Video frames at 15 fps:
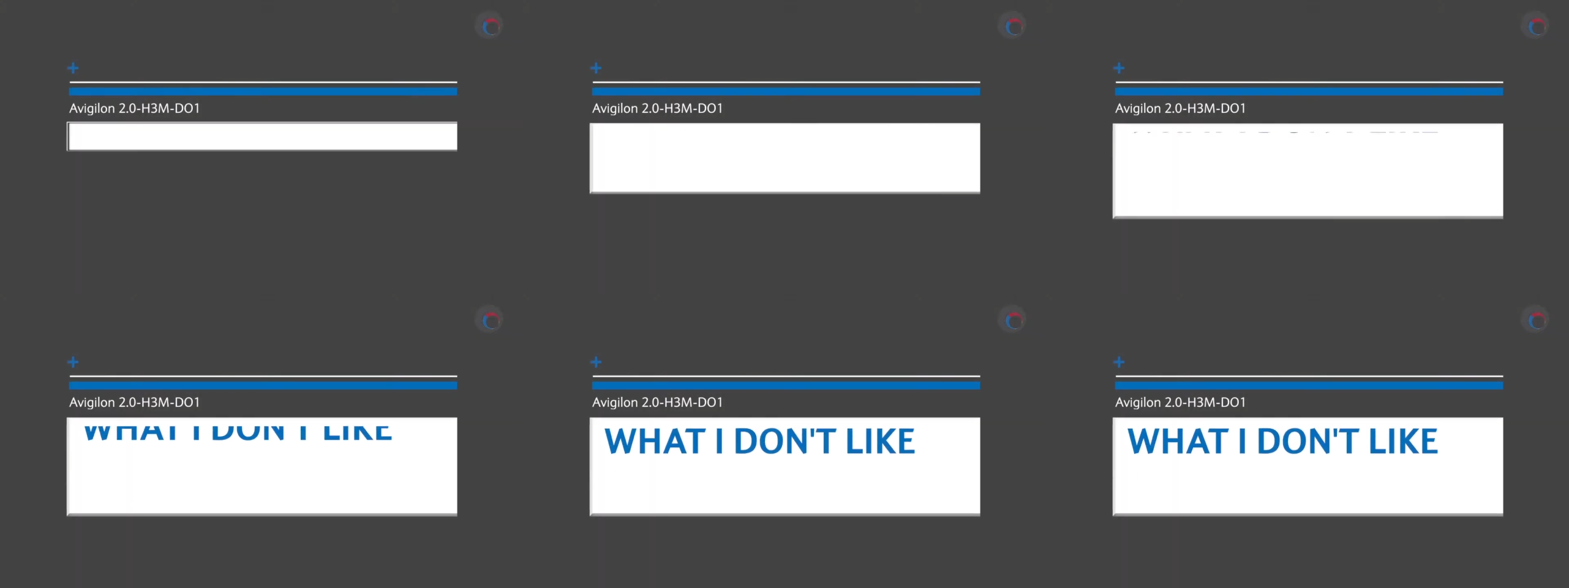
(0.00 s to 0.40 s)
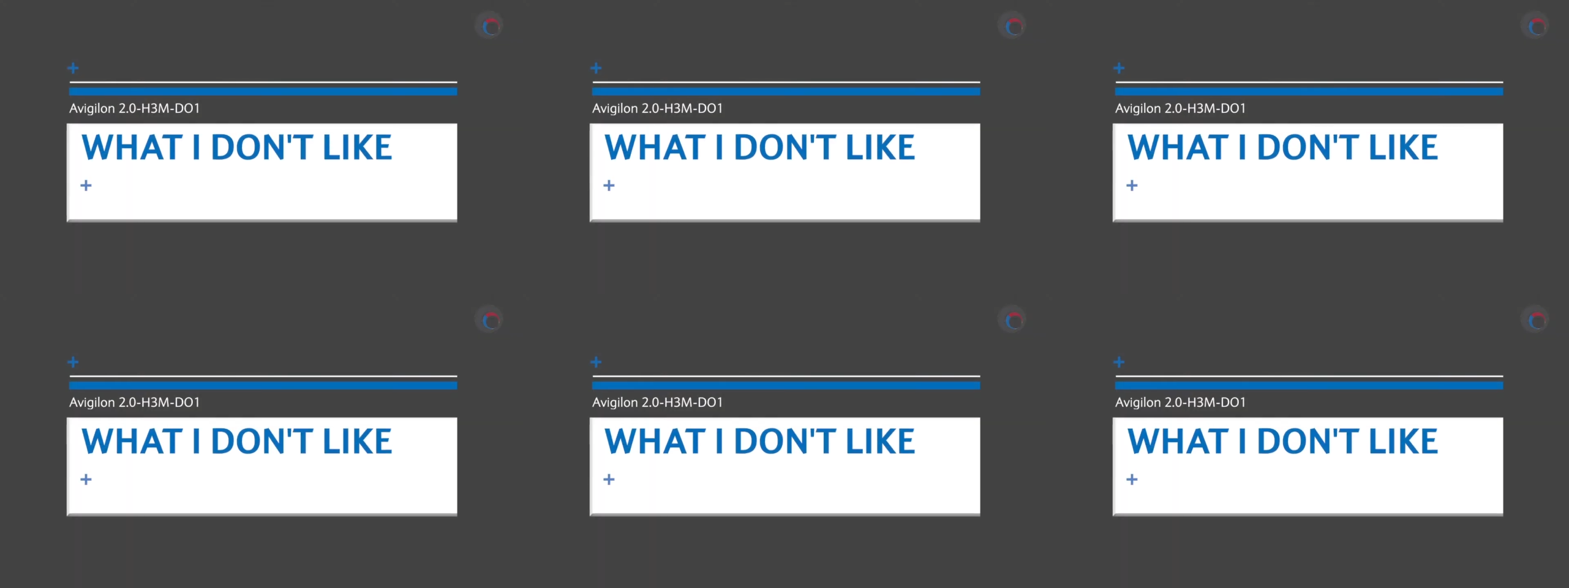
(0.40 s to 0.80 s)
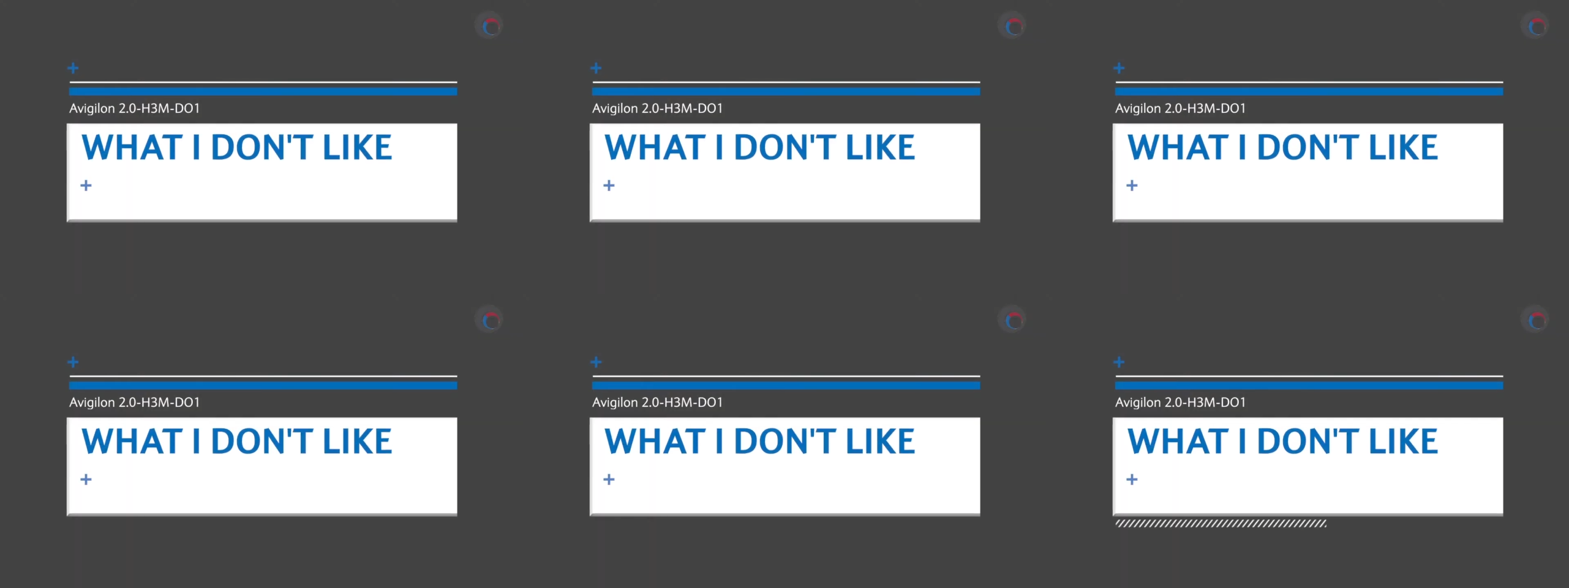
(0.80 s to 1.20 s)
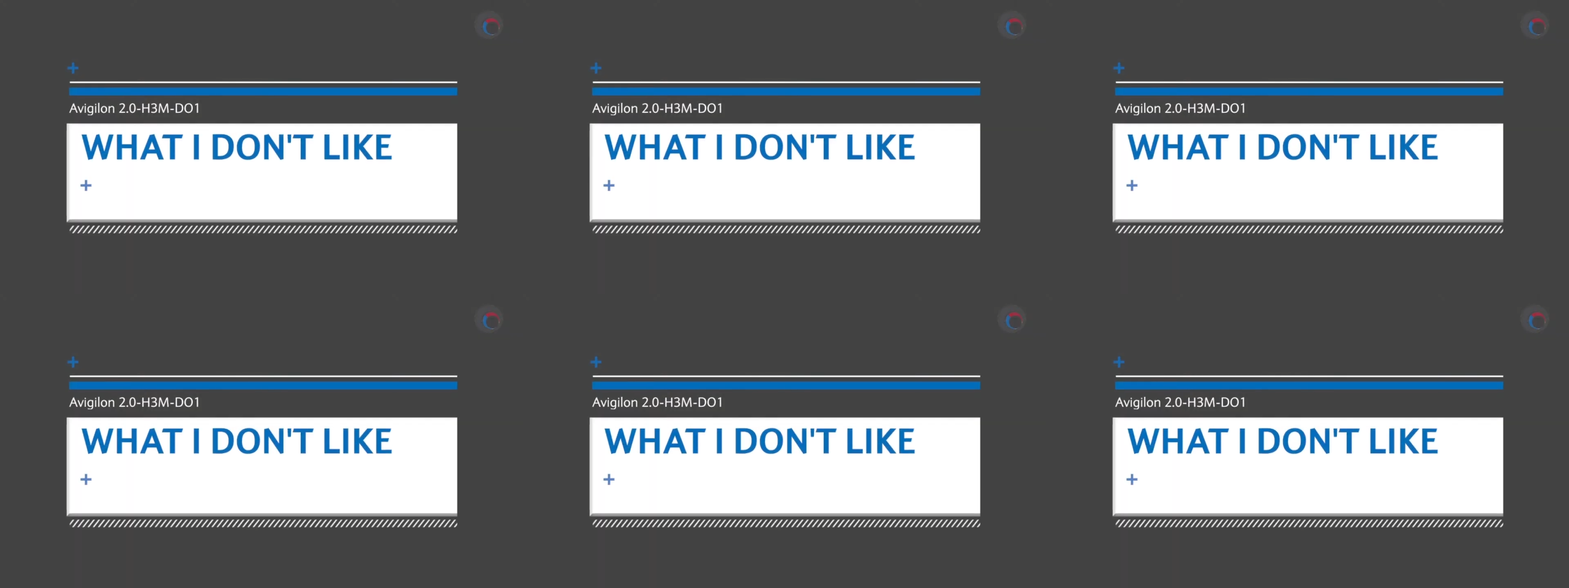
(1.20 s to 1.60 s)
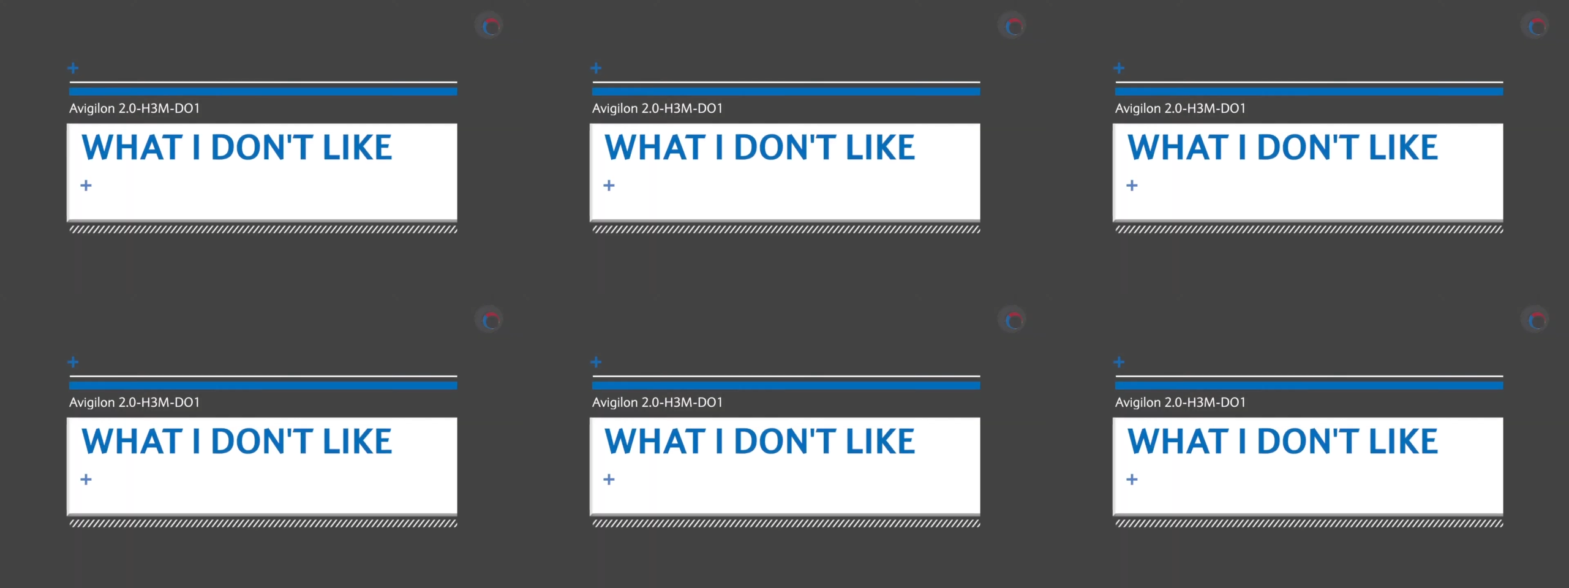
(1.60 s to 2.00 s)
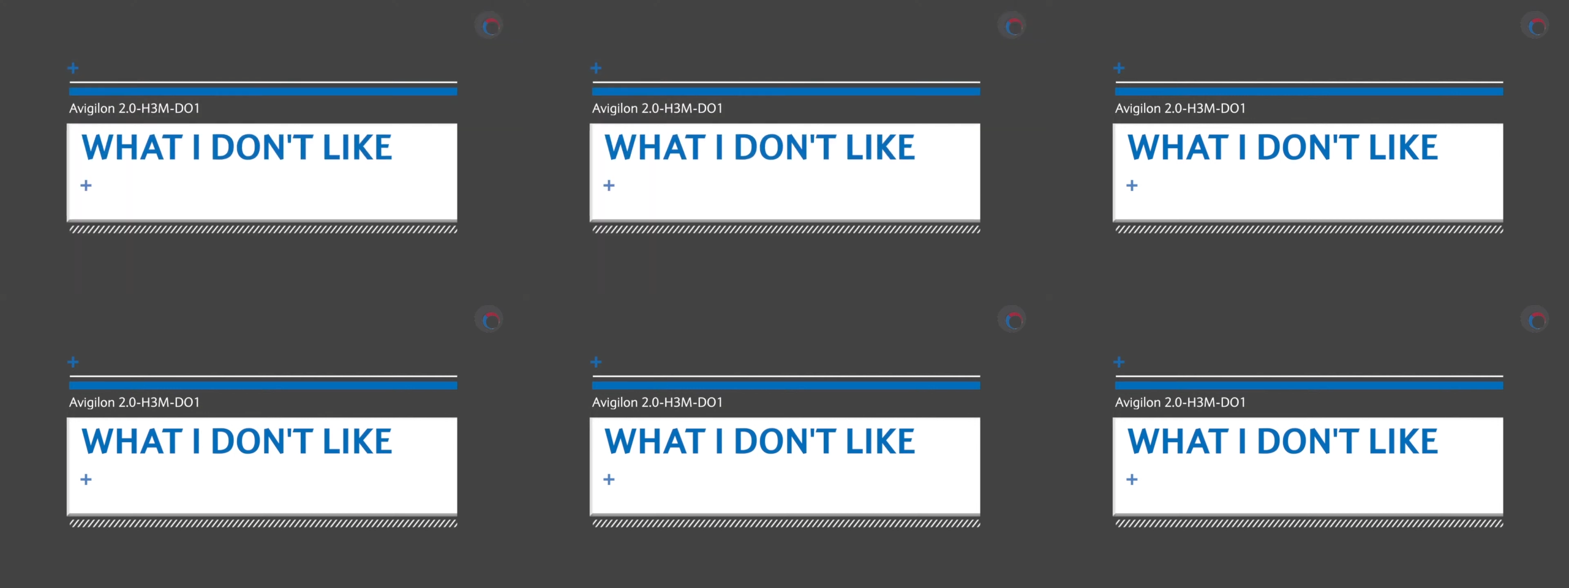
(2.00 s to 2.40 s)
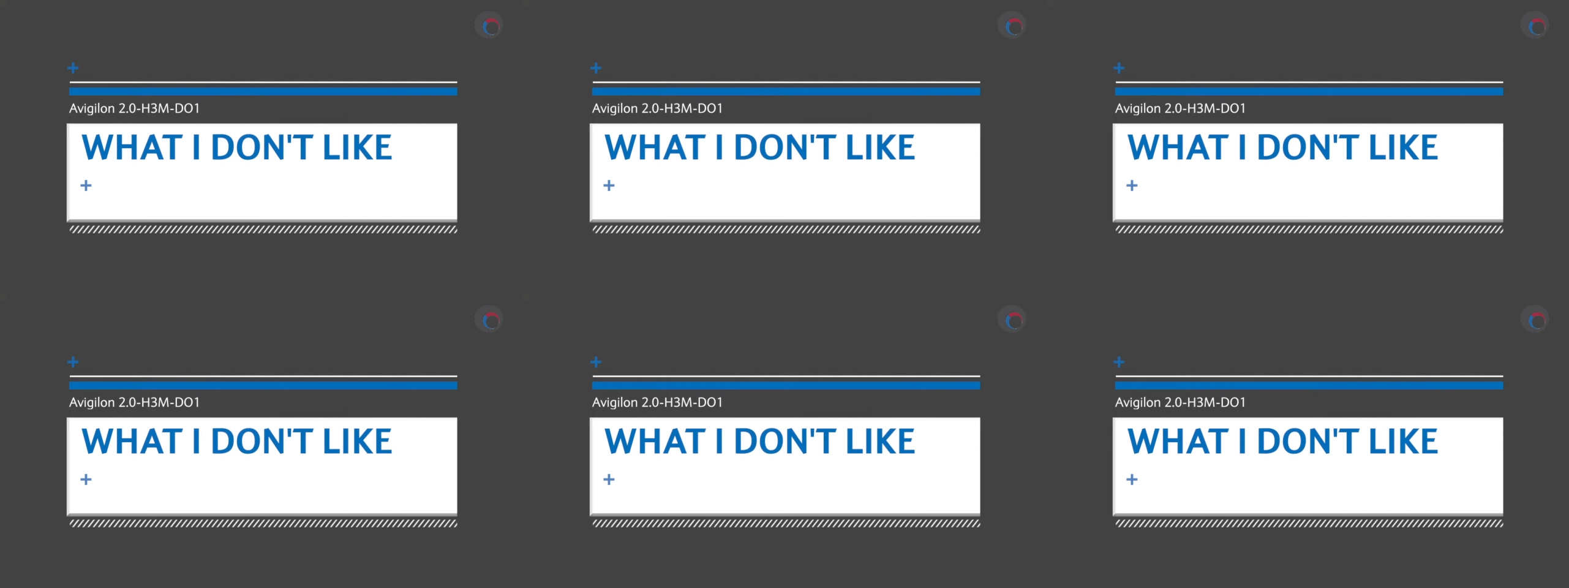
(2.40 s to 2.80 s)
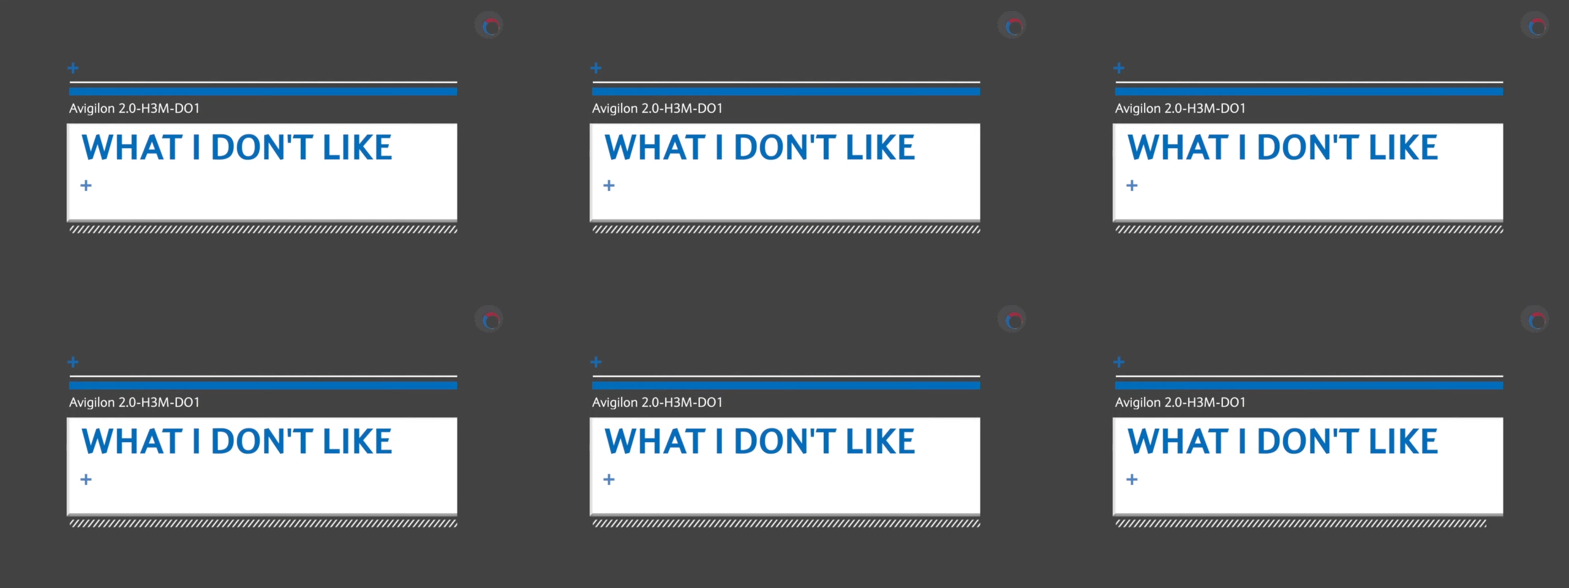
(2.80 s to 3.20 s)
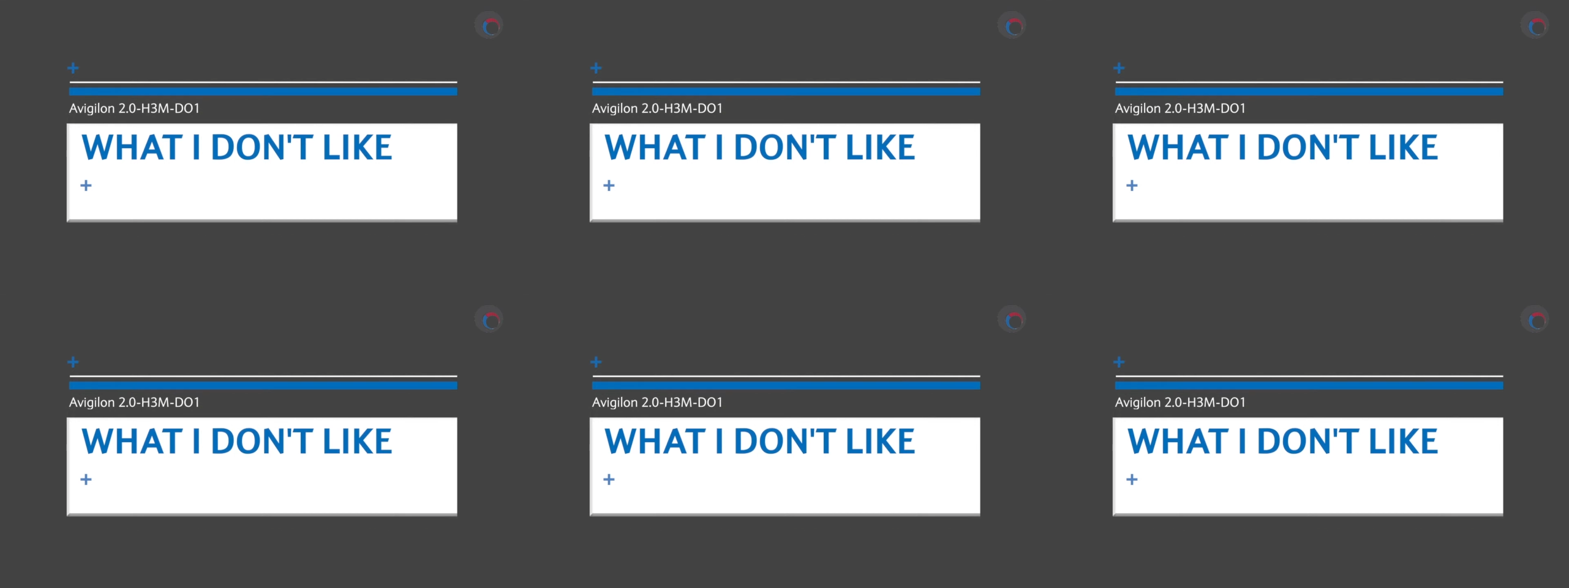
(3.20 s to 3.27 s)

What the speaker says: (no speaker visible)